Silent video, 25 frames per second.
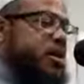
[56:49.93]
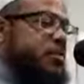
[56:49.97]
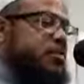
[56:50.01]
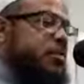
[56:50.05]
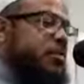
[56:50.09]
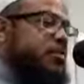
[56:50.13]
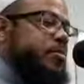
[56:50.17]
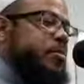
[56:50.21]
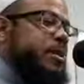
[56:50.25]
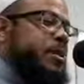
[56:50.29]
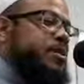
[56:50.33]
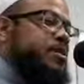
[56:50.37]
to pay
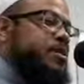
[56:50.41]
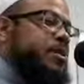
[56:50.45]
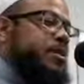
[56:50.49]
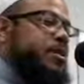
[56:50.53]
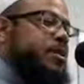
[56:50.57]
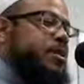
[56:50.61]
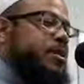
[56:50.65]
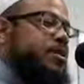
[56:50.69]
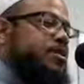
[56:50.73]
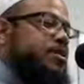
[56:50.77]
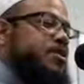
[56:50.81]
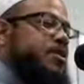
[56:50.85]
for the plane
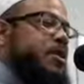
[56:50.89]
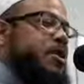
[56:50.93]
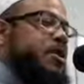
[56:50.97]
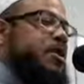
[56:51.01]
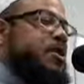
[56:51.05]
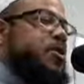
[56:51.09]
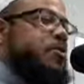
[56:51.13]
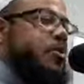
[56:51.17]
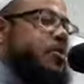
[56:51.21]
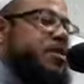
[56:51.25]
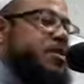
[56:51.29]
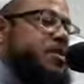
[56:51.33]
tickets,
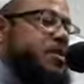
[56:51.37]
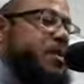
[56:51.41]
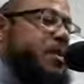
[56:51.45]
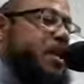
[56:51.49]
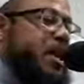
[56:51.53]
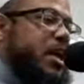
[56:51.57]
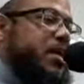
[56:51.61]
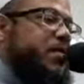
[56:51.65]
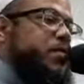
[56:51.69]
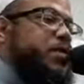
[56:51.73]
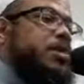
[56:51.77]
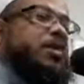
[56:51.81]
what's the
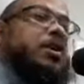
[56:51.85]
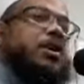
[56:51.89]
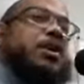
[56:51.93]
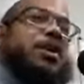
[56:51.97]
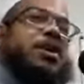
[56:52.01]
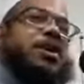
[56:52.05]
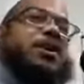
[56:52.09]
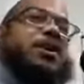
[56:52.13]
date we're going to